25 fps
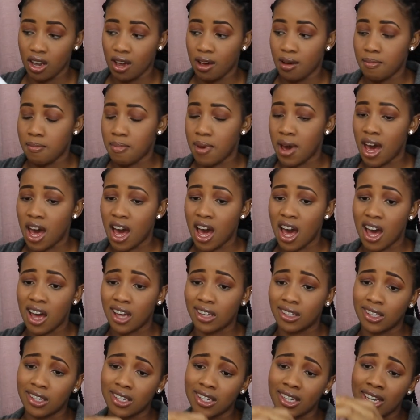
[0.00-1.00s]

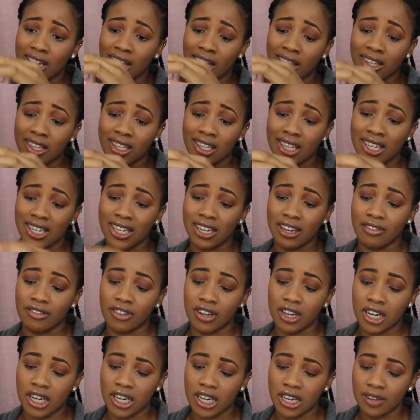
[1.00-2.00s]
but yeah, this is
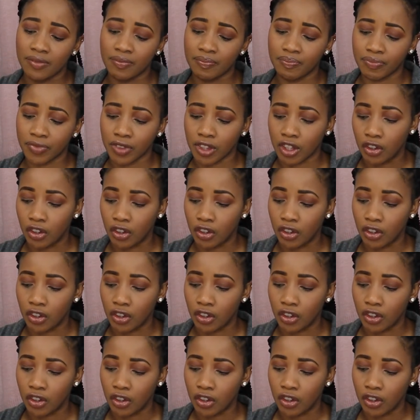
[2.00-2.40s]
definitely